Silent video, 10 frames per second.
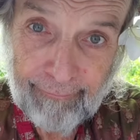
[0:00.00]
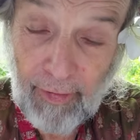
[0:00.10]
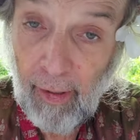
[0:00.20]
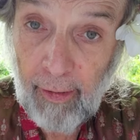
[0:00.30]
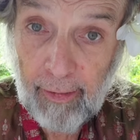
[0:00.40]

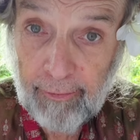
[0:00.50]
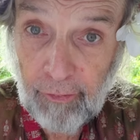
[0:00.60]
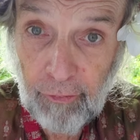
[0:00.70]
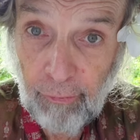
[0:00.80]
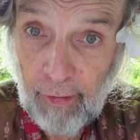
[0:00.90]
Yeah, and
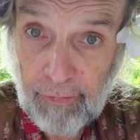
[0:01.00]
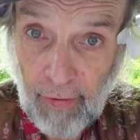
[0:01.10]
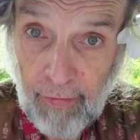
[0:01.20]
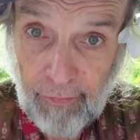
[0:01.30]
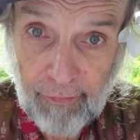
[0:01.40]
this way,
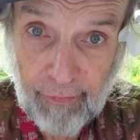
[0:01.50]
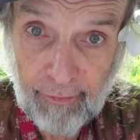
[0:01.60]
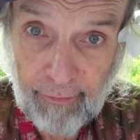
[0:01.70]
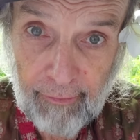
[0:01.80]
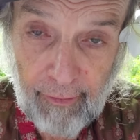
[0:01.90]
Tennyson,
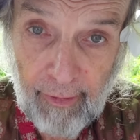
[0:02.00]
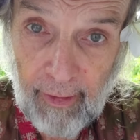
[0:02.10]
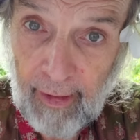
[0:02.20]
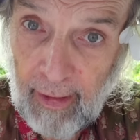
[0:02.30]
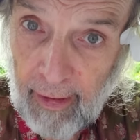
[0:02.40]

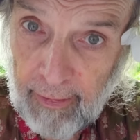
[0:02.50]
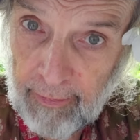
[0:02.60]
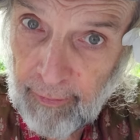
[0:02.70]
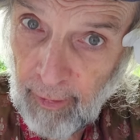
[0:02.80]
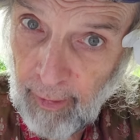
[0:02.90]

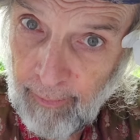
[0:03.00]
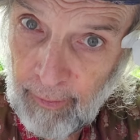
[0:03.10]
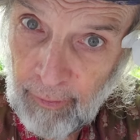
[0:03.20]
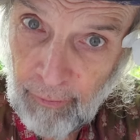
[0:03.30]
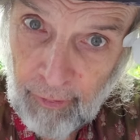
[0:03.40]
anytime
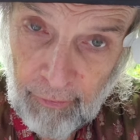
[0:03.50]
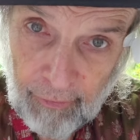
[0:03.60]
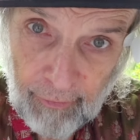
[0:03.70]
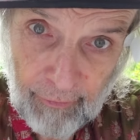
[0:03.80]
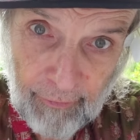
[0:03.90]
he
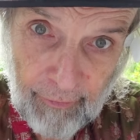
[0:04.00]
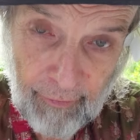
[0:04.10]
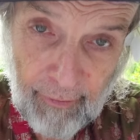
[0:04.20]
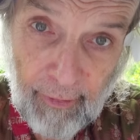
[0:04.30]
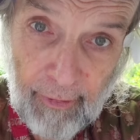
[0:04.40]
wishes,
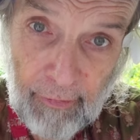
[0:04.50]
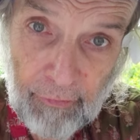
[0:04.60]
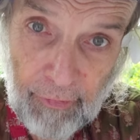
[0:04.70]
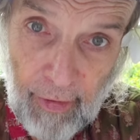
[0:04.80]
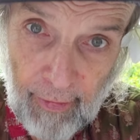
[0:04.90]

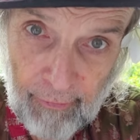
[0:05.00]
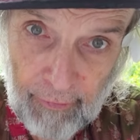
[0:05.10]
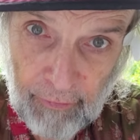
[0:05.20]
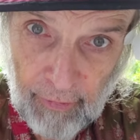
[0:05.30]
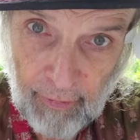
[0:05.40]
is
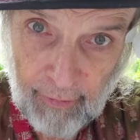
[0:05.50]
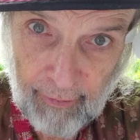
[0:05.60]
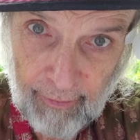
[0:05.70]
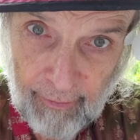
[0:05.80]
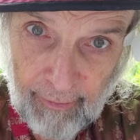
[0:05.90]

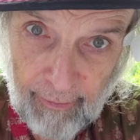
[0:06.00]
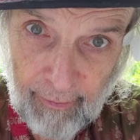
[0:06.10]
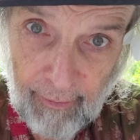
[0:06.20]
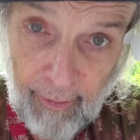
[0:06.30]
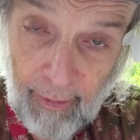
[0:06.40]
guaranteed
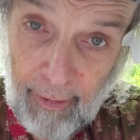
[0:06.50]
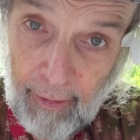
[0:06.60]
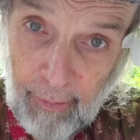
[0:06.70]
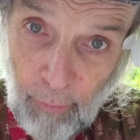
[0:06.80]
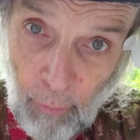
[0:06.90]

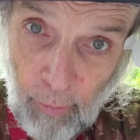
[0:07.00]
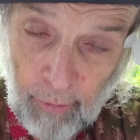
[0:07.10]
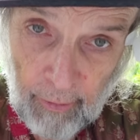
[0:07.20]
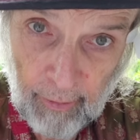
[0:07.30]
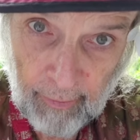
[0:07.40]
a
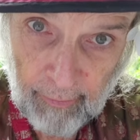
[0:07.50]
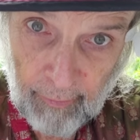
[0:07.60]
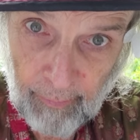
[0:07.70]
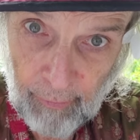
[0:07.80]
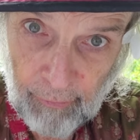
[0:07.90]

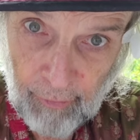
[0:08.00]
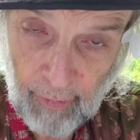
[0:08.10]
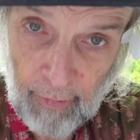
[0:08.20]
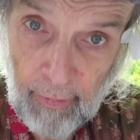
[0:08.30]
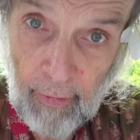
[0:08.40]

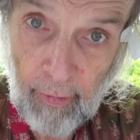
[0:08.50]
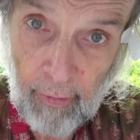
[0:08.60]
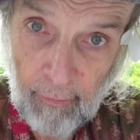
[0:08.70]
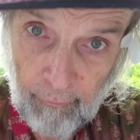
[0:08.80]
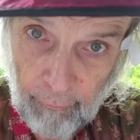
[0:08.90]
100%
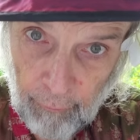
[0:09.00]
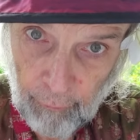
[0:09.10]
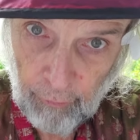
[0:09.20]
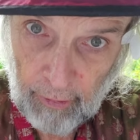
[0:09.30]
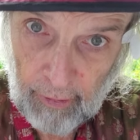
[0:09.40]

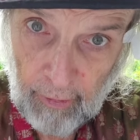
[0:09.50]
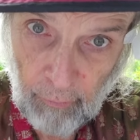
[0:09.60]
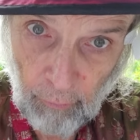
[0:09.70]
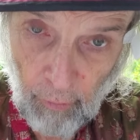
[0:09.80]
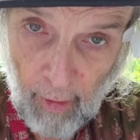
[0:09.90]
free
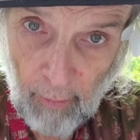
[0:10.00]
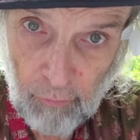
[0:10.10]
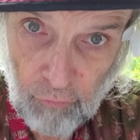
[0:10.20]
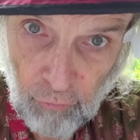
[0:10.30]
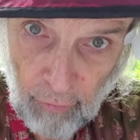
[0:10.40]

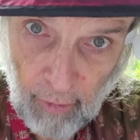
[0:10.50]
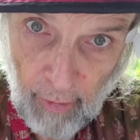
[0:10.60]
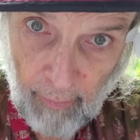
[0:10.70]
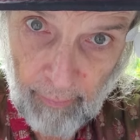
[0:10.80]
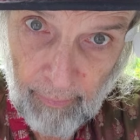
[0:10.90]
round
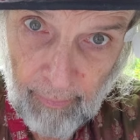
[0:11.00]
trip